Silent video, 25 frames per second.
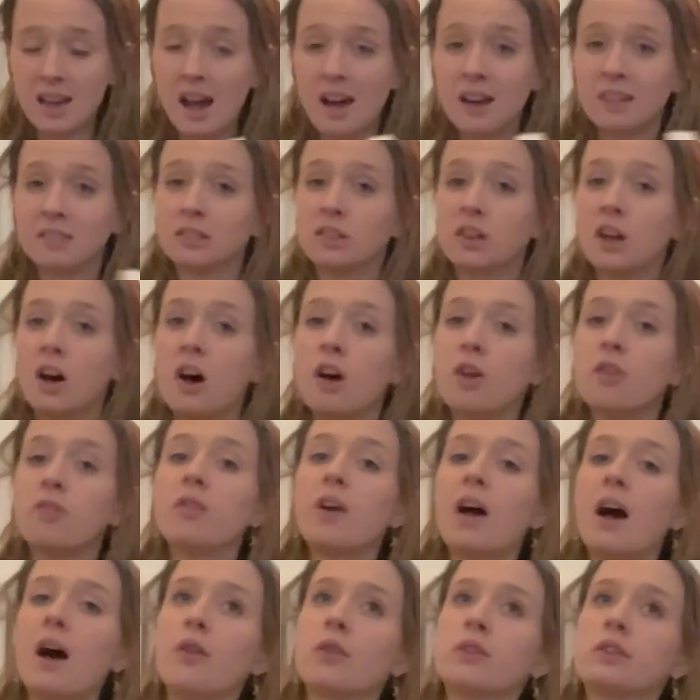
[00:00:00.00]
I
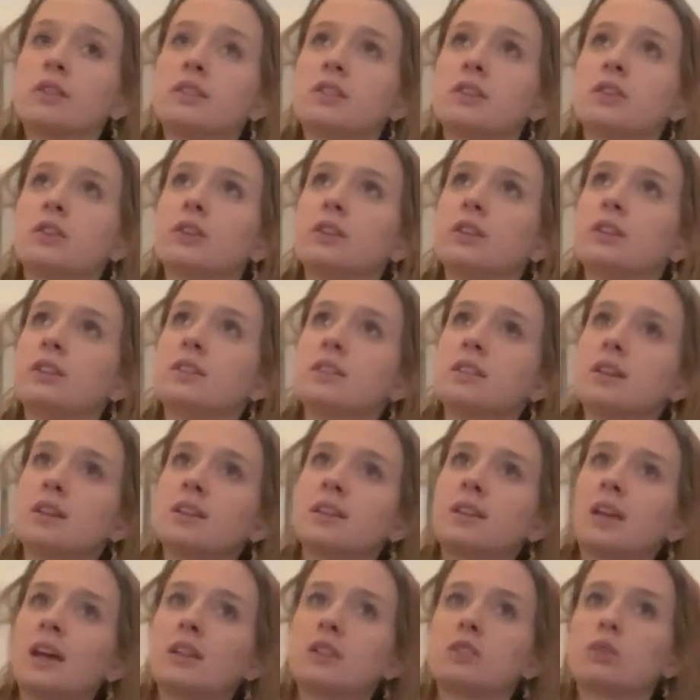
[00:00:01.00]
love how the series
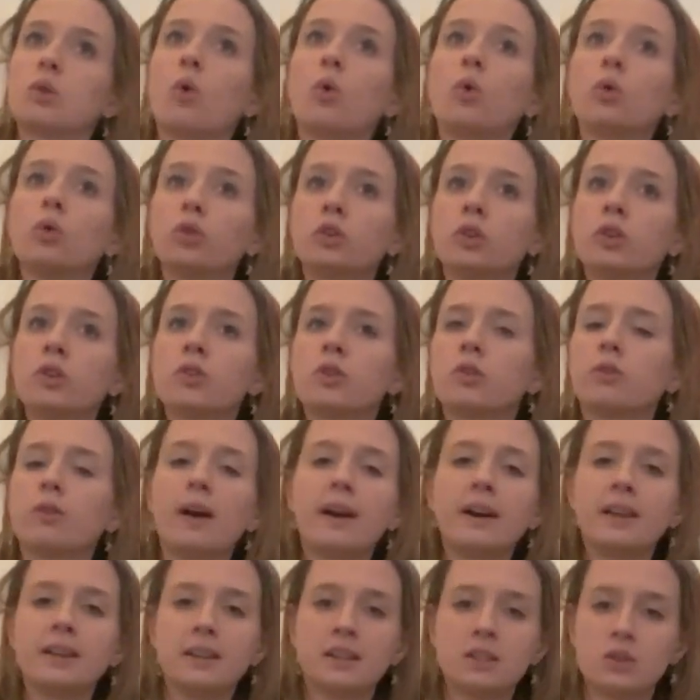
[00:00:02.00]
gets older, the
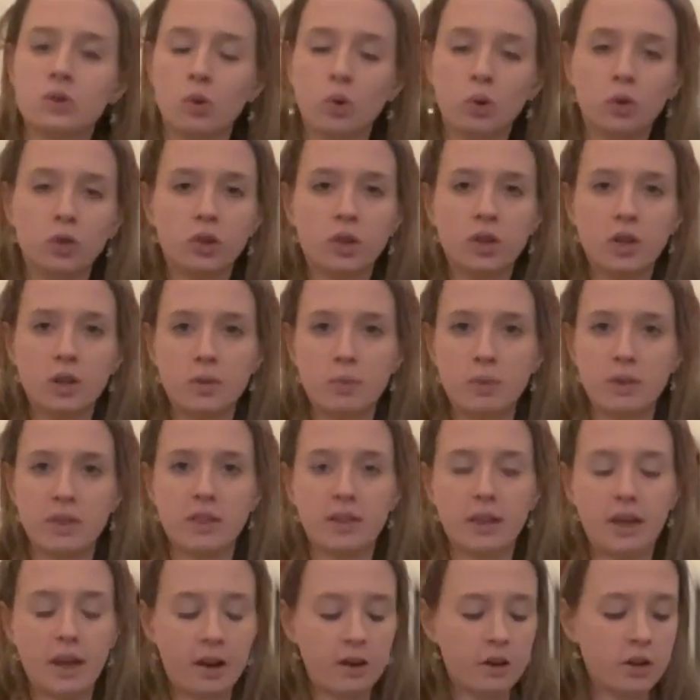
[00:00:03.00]
writing gets older with
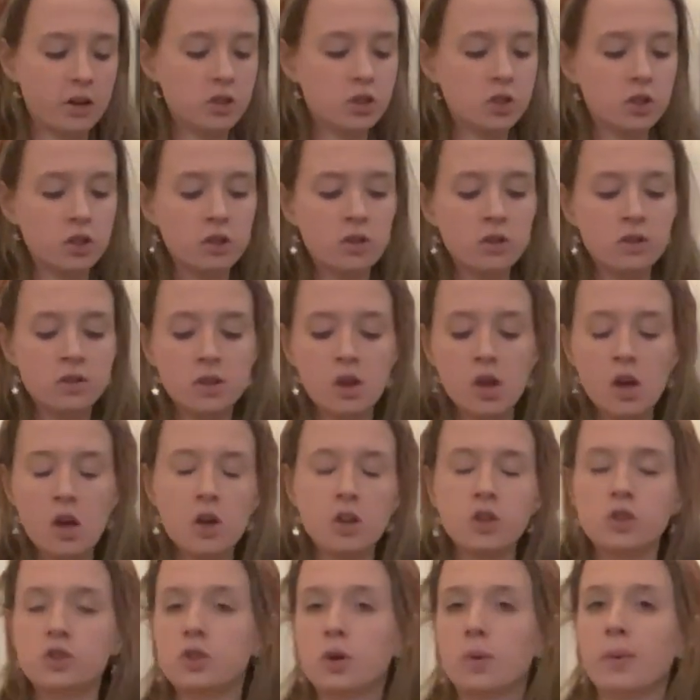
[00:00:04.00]
the characters.
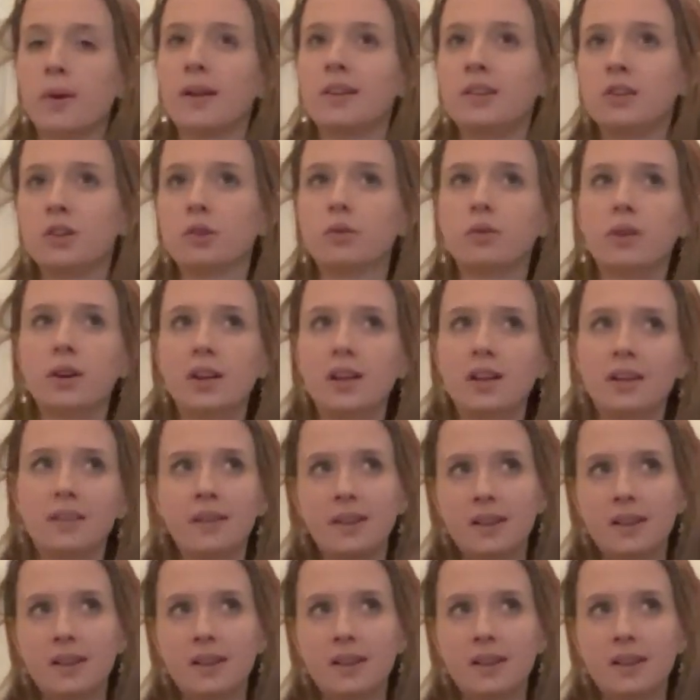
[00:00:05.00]
So when you're reading